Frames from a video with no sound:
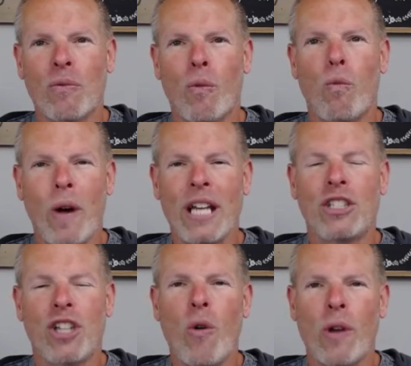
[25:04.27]
we
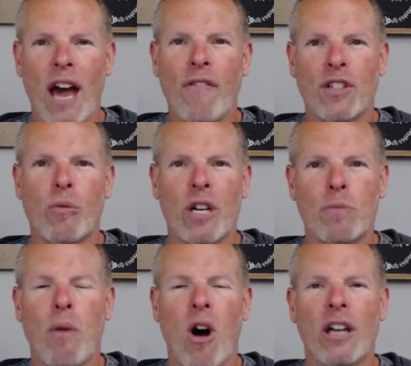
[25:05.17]
don't have to
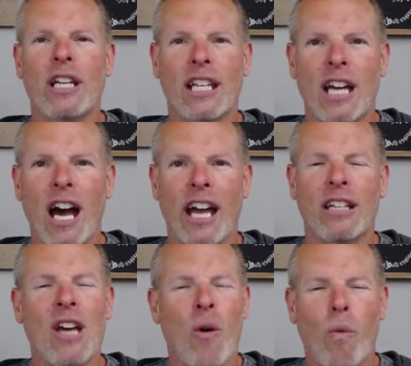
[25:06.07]
respond in
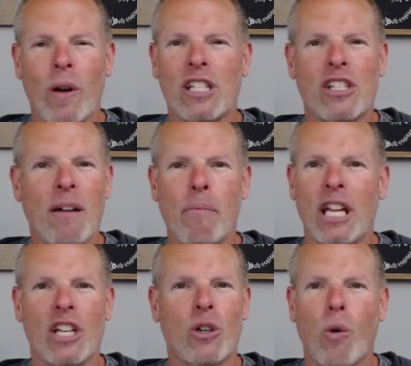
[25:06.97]
kind. When
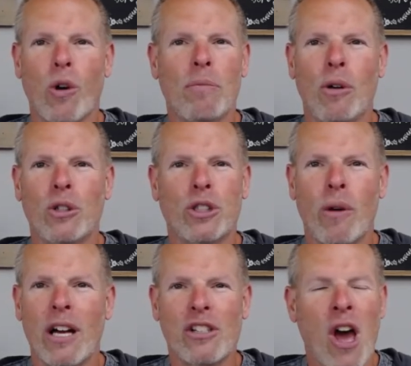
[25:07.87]
somebody is horrible to
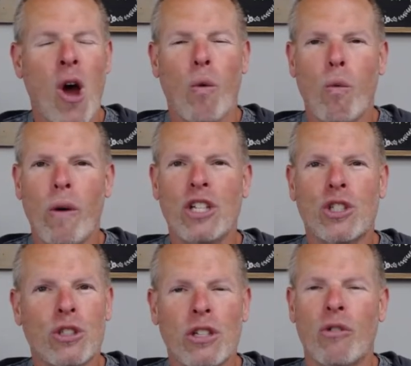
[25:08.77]
us, we
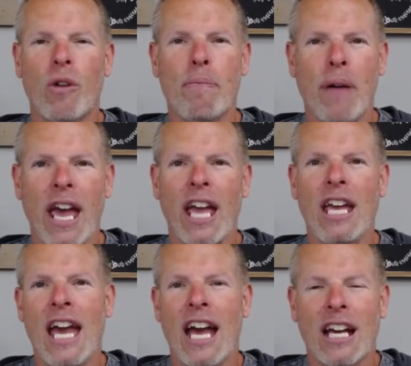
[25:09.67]
shouldn't
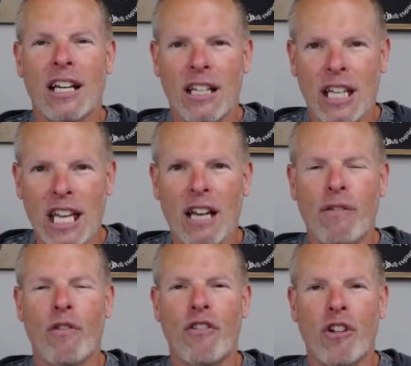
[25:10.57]
repay
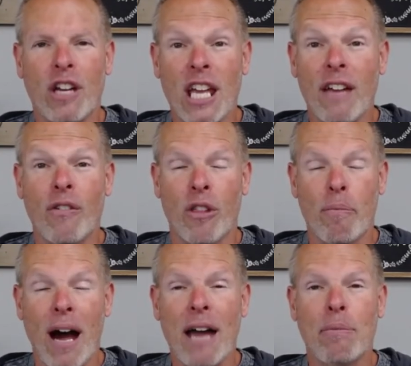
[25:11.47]
evil for evil. The
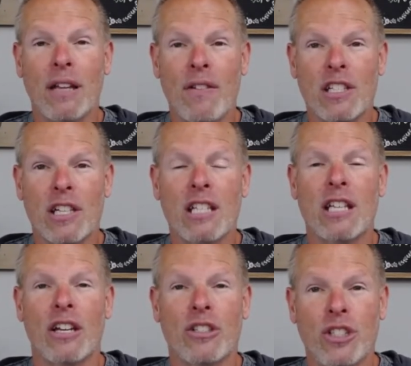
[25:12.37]
Bible even says
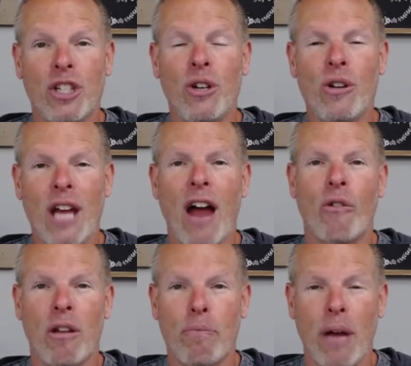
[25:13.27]
that. Do not
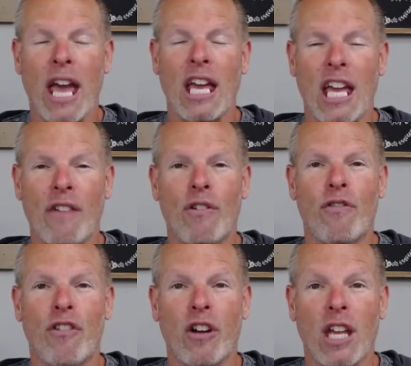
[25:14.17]
repay evil
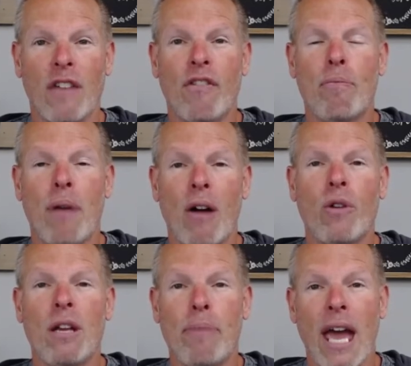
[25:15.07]
for evil, but
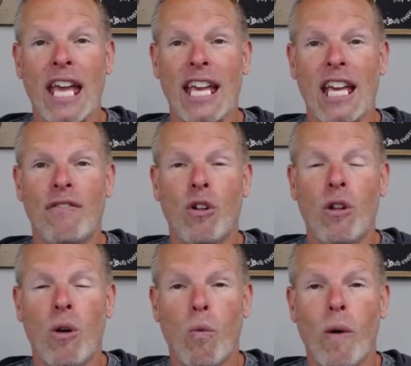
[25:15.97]
repay
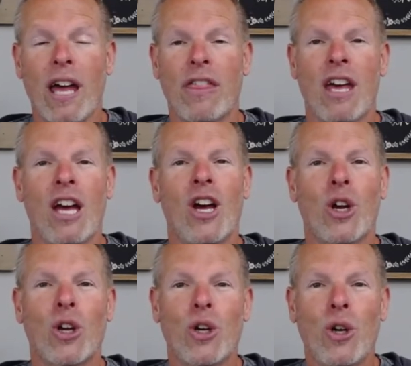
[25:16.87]
evil with
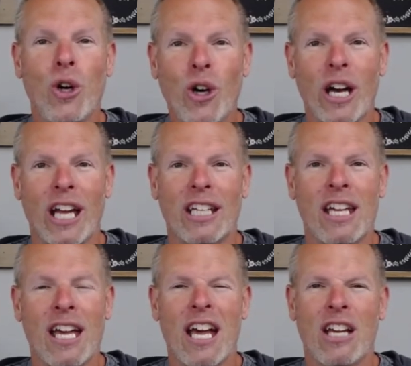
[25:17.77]
good.
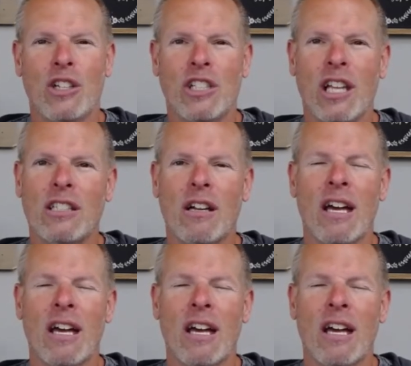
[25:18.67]
You see,